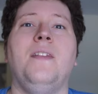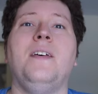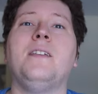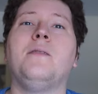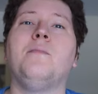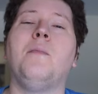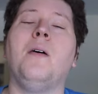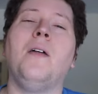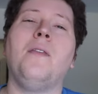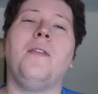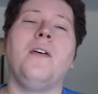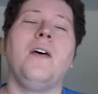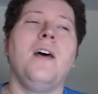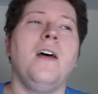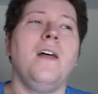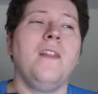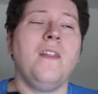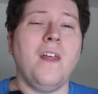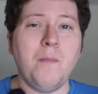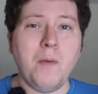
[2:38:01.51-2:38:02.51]
this month,
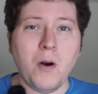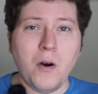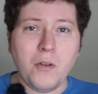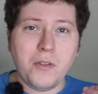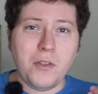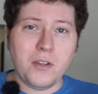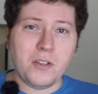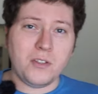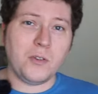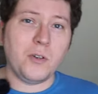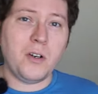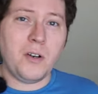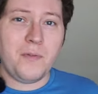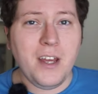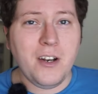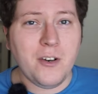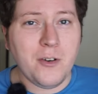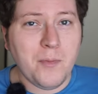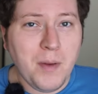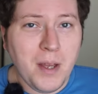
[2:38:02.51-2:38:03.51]
they both sort
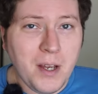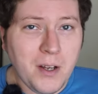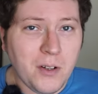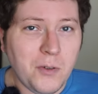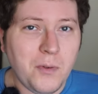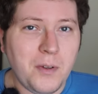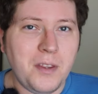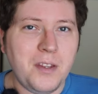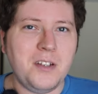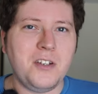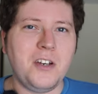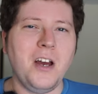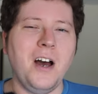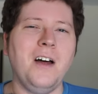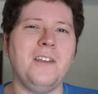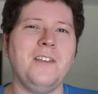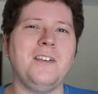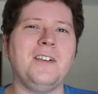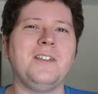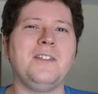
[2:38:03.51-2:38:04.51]
of intermingle with each
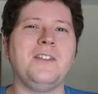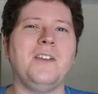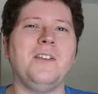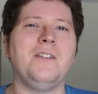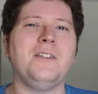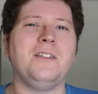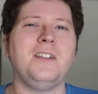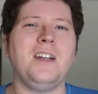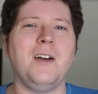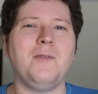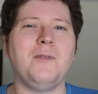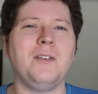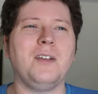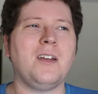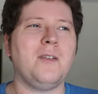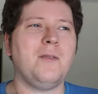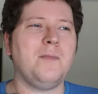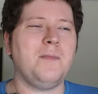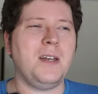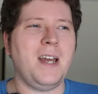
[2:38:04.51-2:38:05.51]
other, so there's not
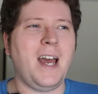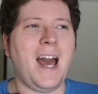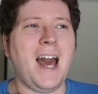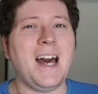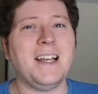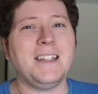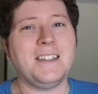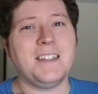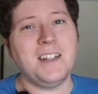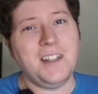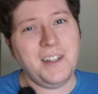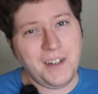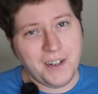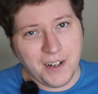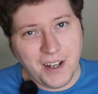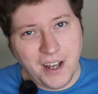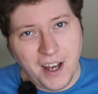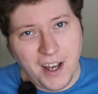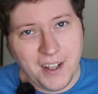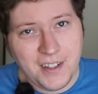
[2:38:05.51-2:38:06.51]
really going to be as
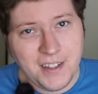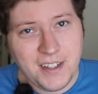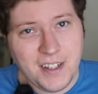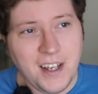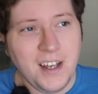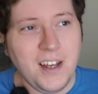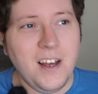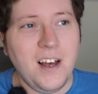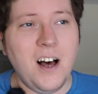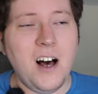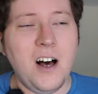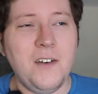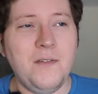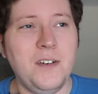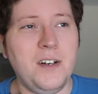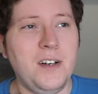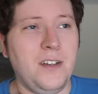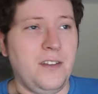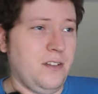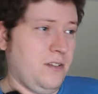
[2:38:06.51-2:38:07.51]
clear-cut
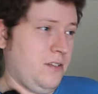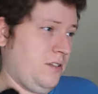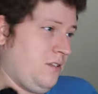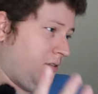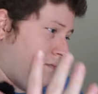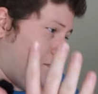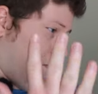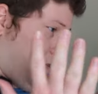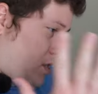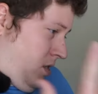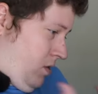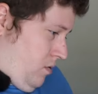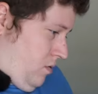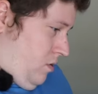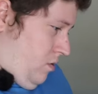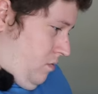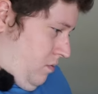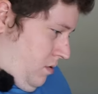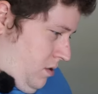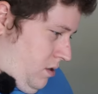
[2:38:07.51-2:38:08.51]
of a this is my
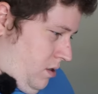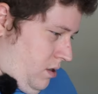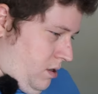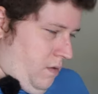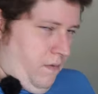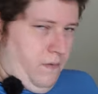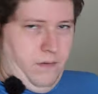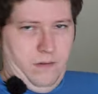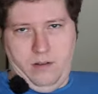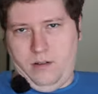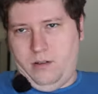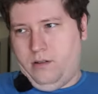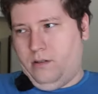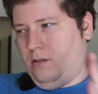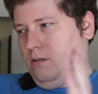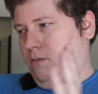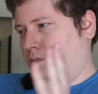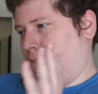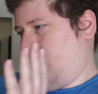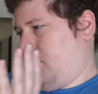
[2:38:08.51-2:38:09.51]
YouTube-y stuff and
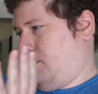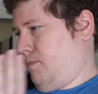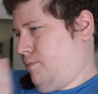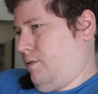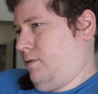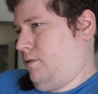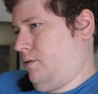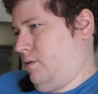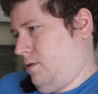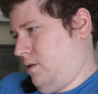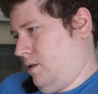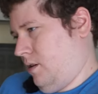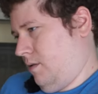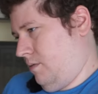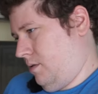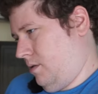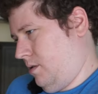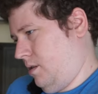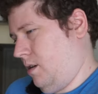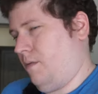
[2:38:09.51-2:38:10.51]
this is my personal
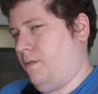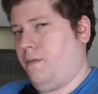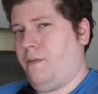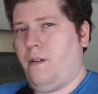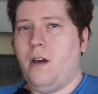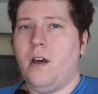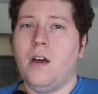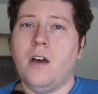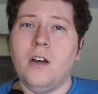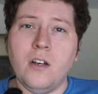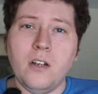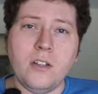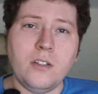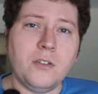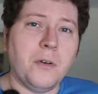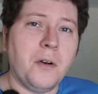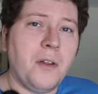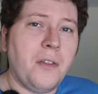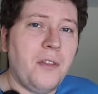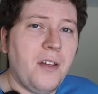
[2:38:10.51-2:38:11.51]
life stuff
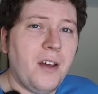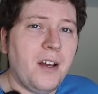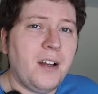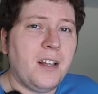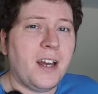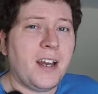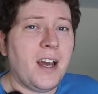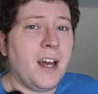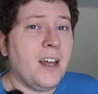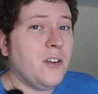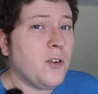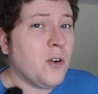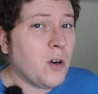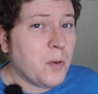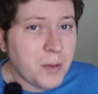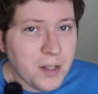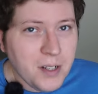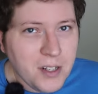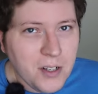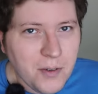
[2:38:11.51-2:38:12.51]
sort of thing like I
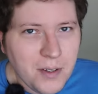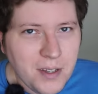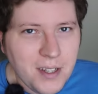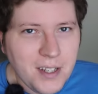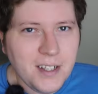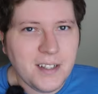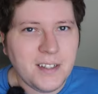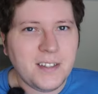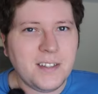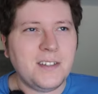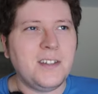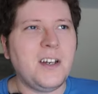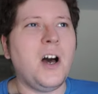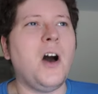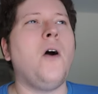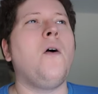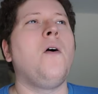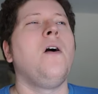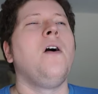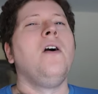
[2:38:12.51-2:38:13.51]
normally do with these.
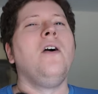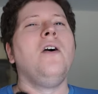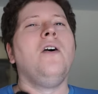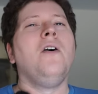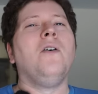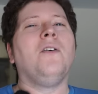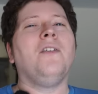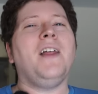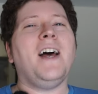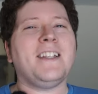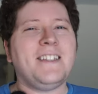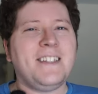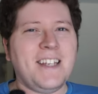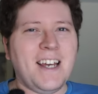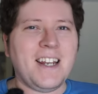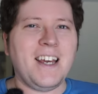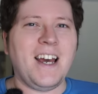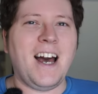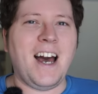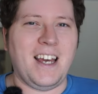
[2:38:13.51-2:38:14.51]
So, with that
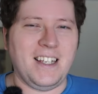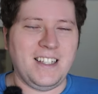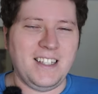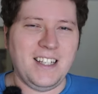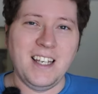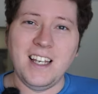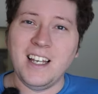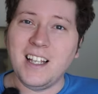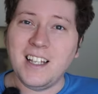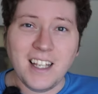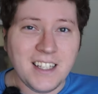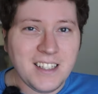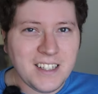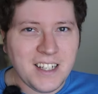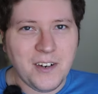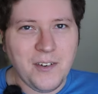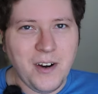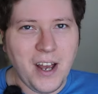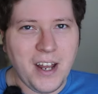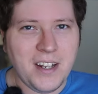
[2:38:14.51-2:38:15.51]
said, guys,
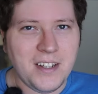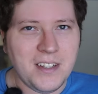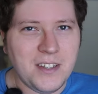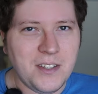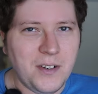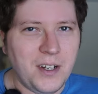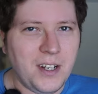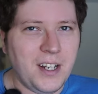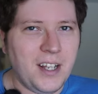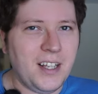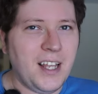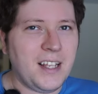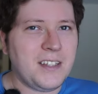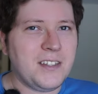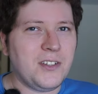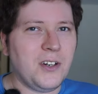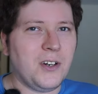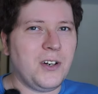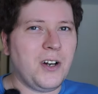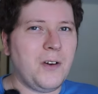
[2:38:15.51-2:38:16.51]
let's get right into it. And
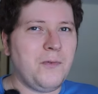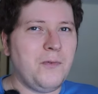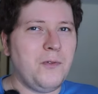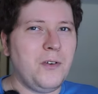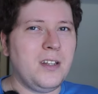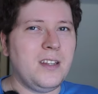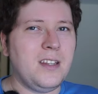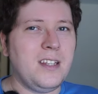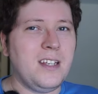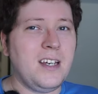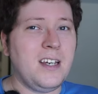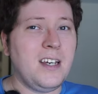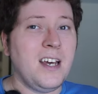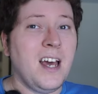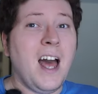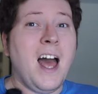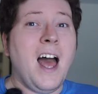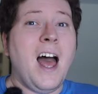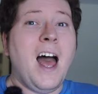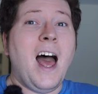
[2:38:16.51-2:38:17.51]
let's start off with
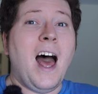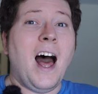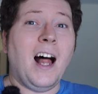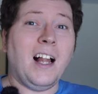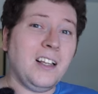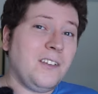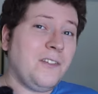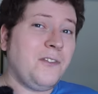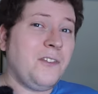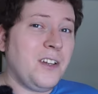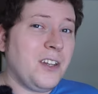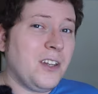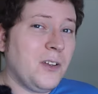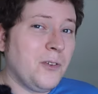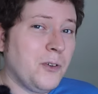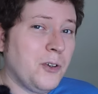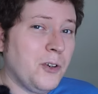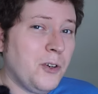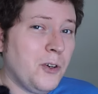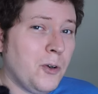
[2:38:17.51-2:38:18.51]
the elephant in
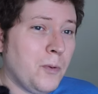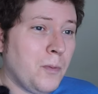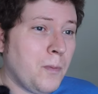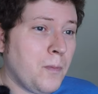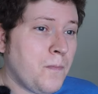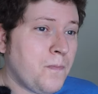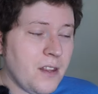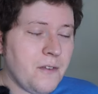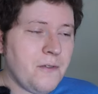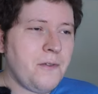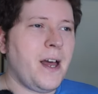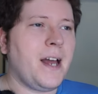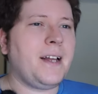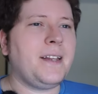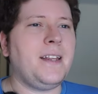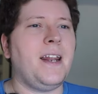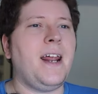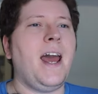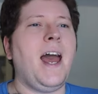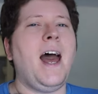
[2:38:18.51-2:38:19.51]
the room, the
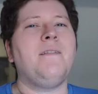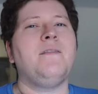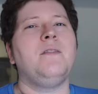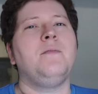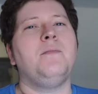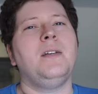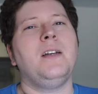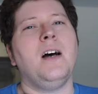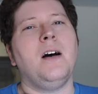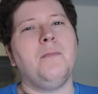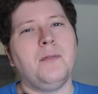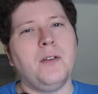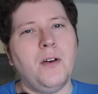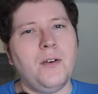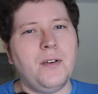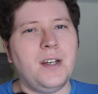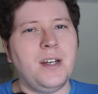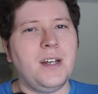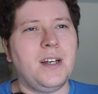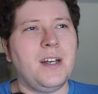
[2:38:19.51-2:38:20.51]
fact that I haven't been
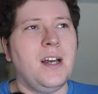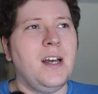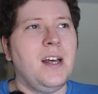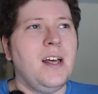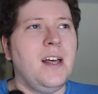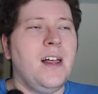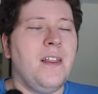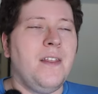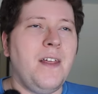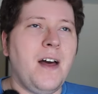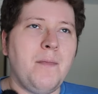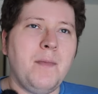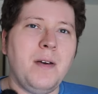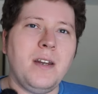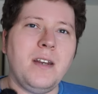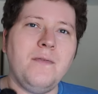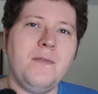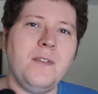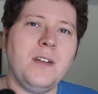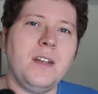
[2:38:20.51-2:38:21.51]
uploading that
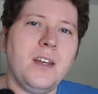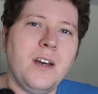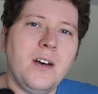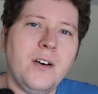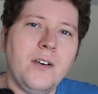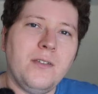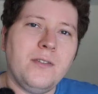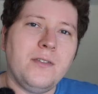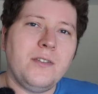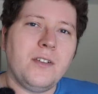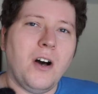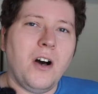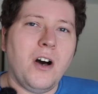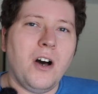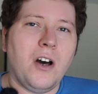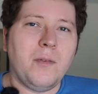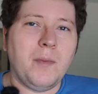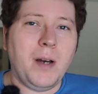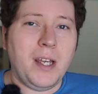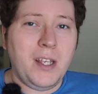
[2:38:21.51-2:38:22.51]
many videos
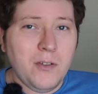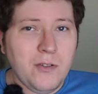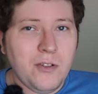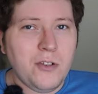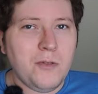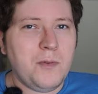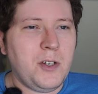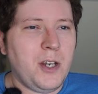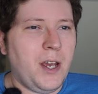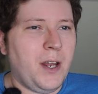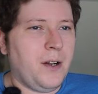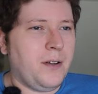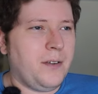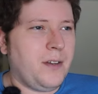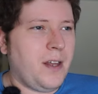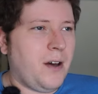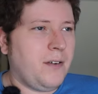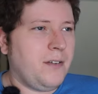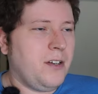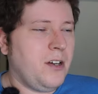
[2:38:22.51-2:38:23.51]
on my YouTube
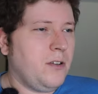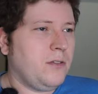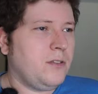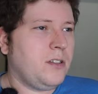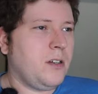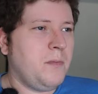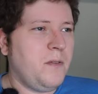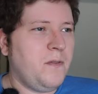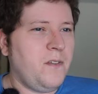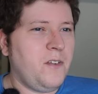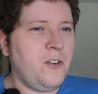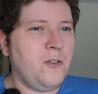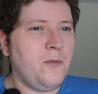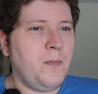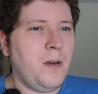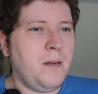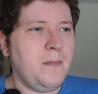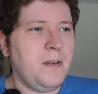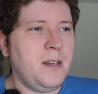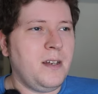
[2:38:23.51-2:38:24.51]
channel. Now, I know some of
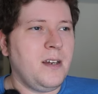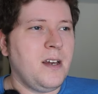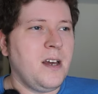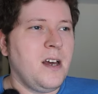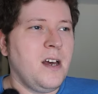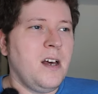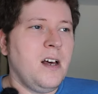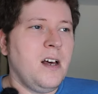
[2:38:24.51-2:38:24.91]
you may be